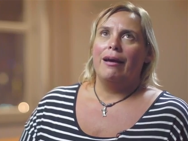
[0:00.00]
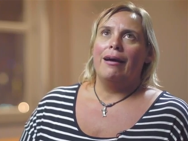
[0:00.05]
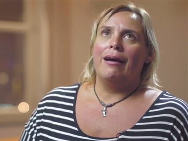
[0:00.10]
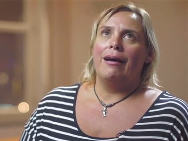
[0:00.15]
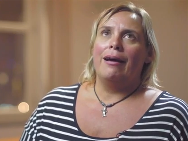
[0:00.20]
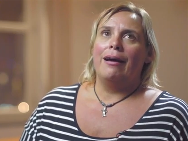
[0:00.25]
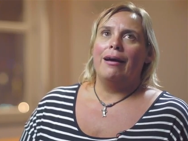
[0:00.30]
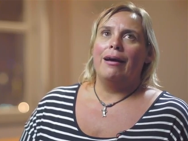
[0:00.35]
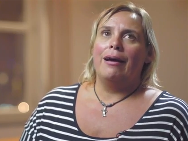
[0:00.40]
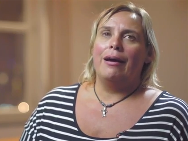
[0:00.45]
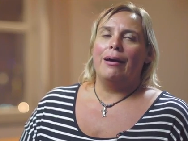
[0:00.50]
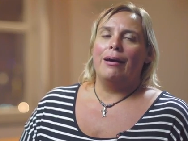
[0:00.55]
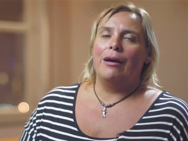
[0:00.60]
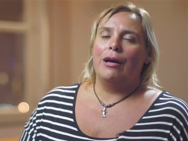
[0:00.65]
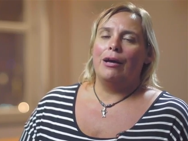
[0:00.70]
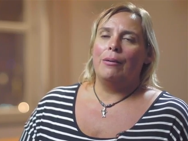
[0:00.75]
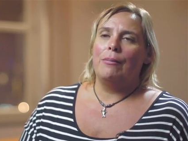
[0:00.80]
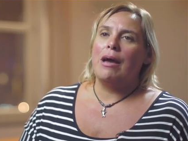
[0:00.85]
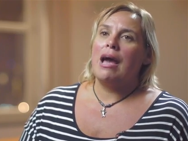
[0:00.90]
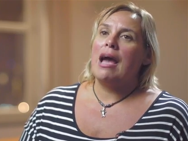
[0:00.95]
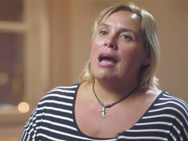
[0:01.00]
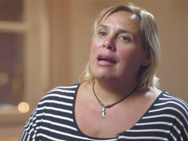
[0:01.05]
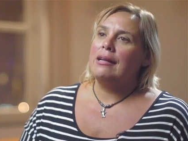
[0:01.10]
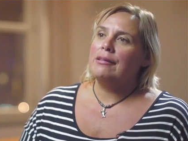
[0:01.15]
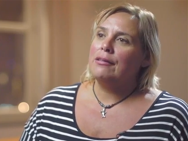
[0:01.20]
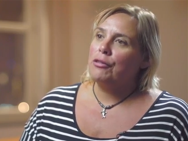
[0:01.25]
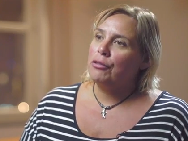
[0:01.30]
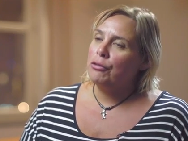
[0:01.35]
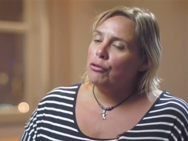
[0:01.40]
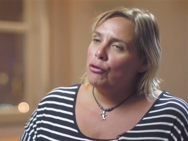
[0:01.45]

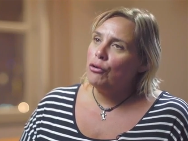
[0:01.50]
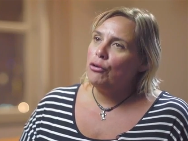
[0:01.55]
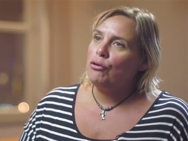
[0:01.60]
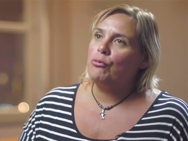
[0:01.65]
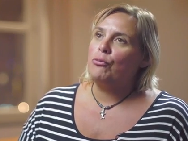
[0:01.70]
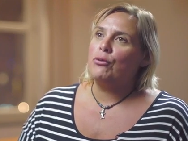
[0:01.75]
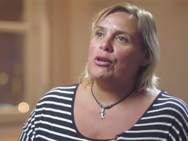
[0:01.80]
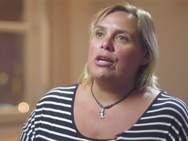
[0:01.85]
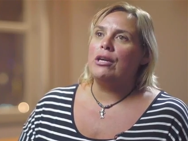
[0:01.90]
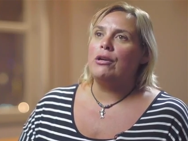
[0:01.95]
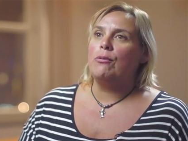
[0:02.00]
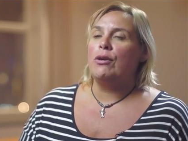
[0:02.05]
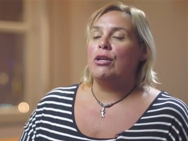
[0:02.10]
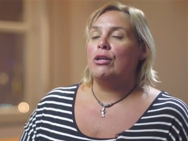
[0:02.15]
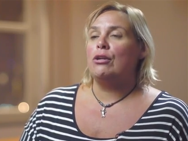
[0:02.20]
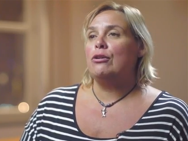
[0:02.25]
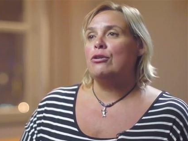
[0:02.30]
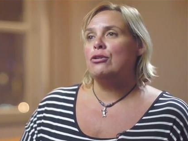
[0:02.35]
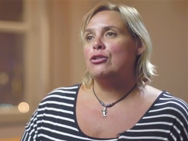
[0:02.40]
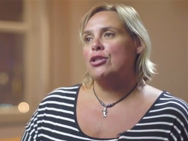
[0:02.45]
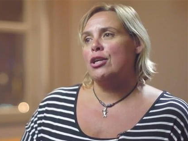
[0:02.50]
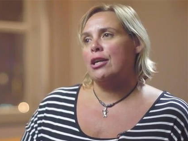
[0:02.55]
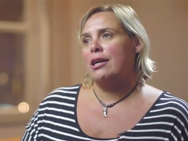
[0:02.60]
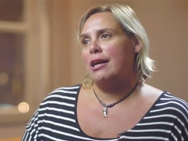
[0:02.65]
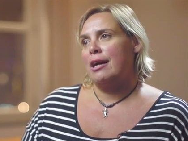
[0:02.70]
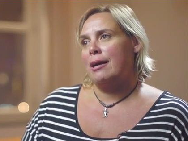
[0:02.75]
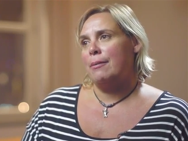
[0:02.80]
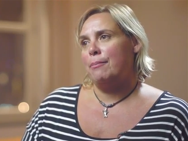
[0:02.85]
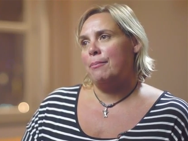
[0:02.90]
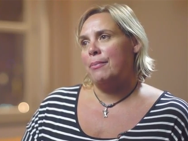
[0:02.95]
And the third week, when Lucia
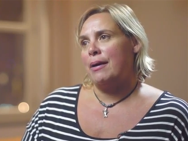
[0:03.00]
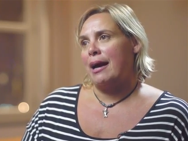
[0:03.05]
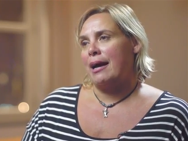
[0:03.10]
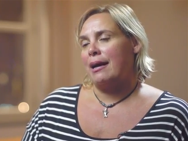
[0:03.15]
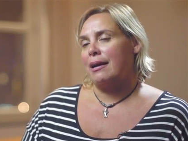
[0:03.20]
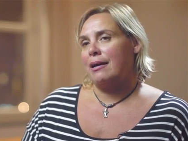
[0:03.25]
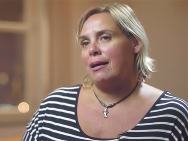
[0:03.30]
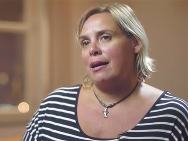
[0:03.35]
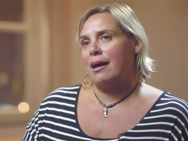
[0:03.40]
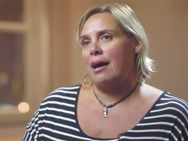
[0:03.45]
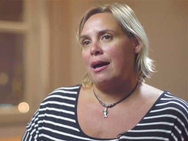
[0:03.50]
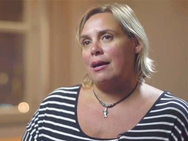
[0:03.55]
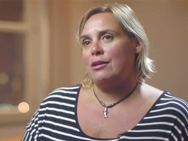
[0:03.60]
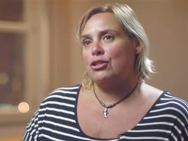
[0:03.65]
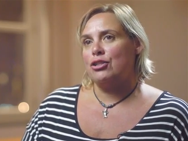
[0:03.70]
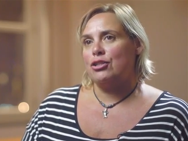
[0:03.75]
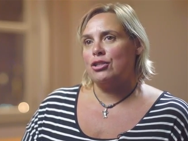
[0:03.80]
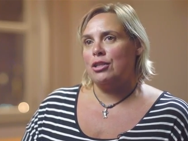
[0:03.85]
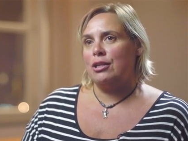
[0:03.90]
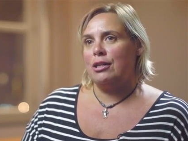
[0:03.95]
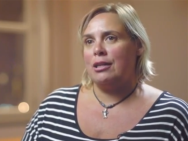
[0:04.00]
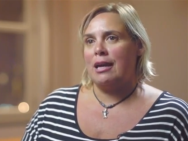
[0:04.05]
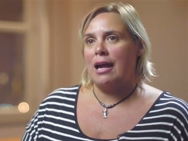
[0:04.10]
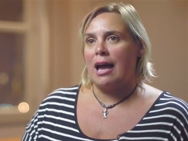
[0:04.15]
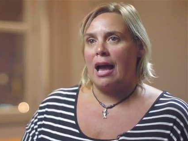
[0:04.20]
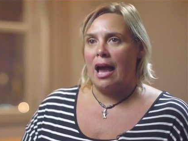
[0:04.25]
came back, she